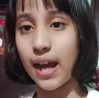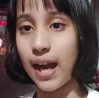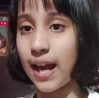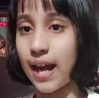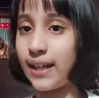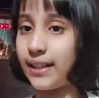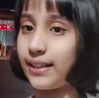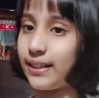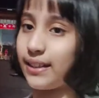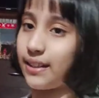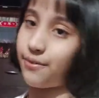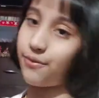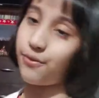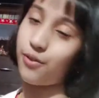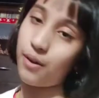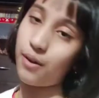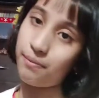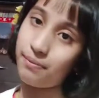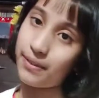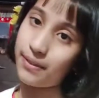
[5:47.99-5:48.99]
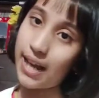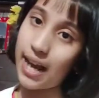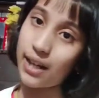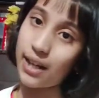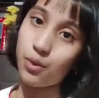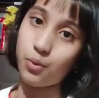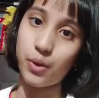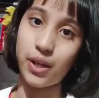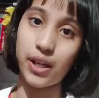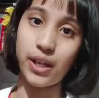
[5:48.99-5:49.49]
and from
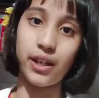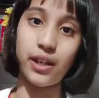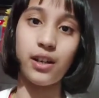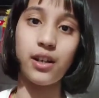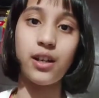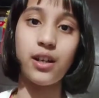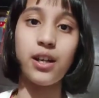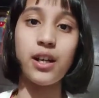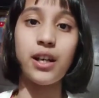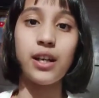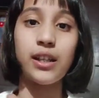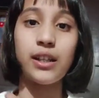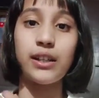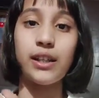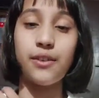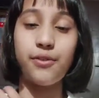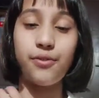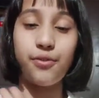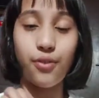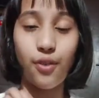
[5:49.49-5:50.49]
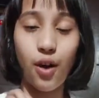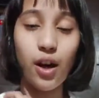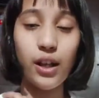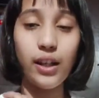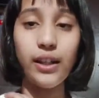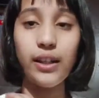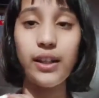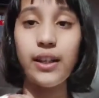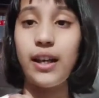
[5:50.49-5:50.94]
that where they fall,